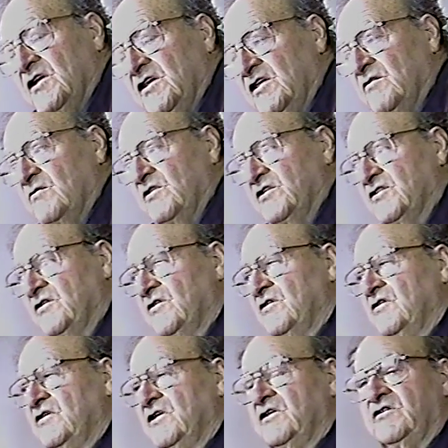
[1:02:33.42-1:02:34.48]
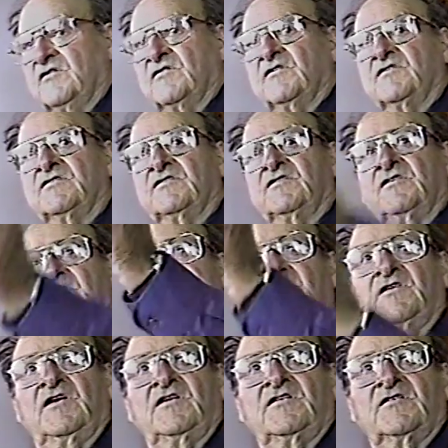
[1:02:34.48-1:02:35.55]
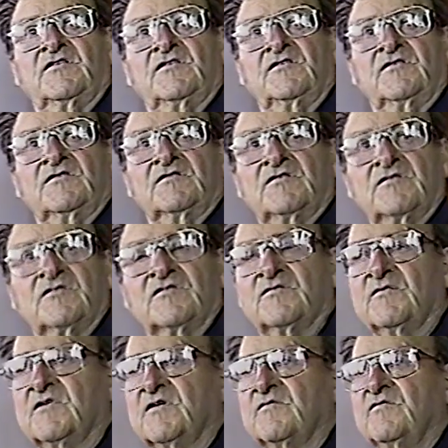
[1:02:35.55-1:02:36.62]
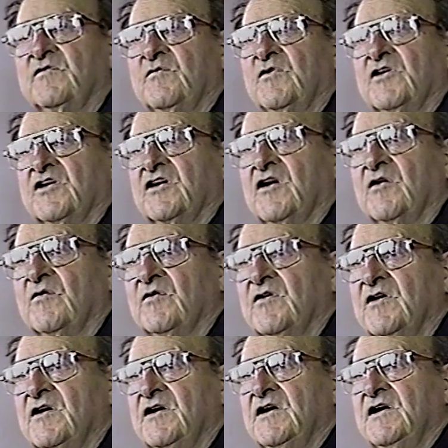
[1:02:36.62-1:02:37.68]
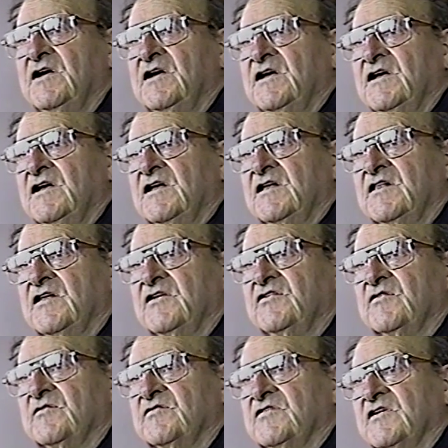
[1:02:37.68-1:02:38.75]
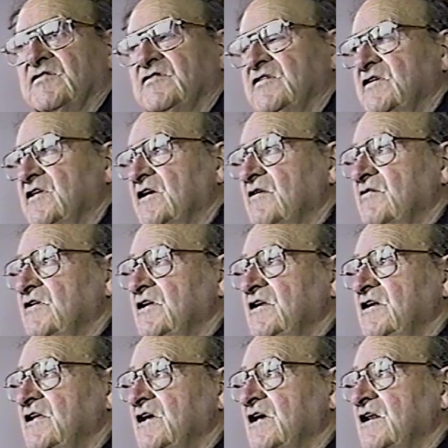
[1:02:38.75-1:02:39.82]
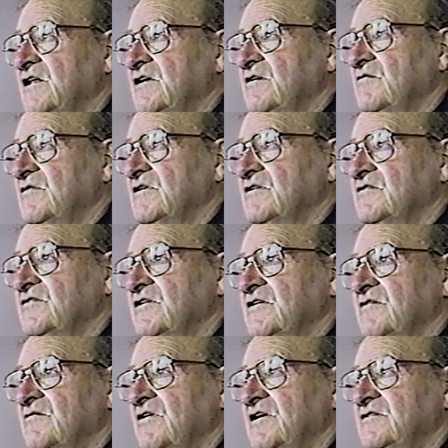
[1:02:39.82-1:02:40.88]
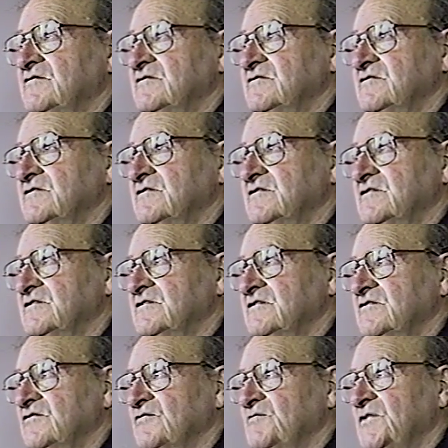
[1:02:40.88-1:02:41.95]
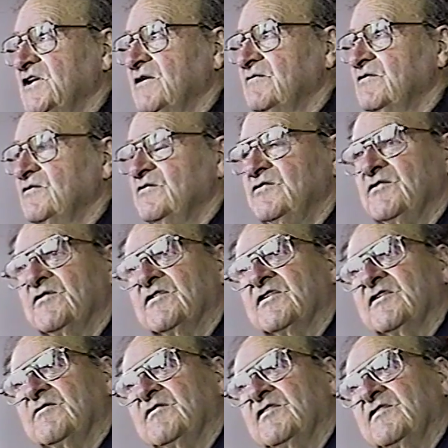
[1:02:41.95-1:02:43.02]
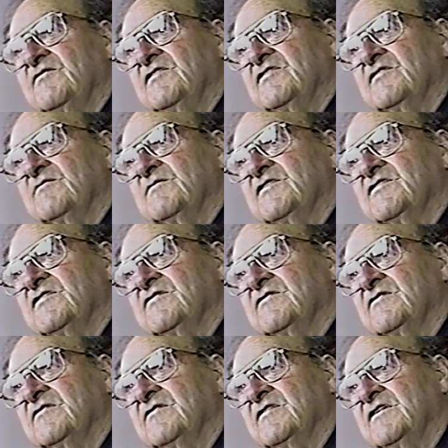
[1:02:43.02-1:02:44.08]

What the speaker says: And in return, they took us to the States and took us wherever we wanted to go. They took Jesse down to Indiana. He wanted to see the races. Took me up to New York. I wanted to visit my sister.